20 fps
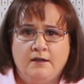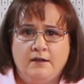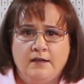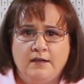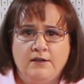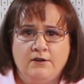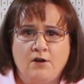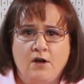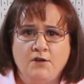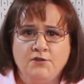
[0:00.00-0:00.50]

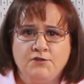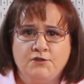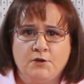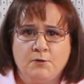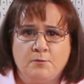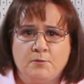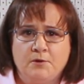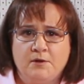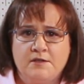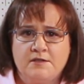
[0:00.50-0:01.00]
It also
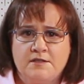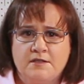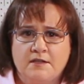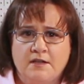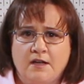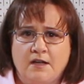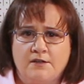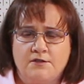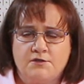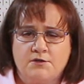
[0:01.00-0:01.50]
prints and
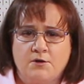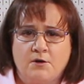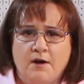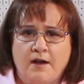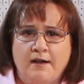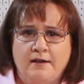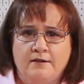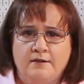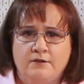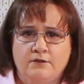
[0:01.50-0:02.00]
cuts
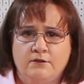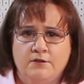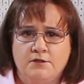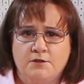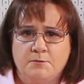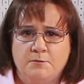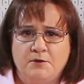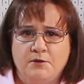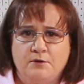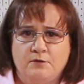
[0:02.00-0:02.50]
great, and it
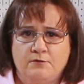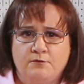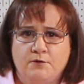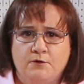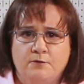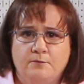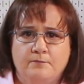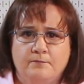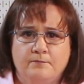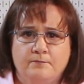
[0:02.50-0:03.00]
looks
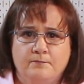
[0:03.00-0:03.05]
beautiful.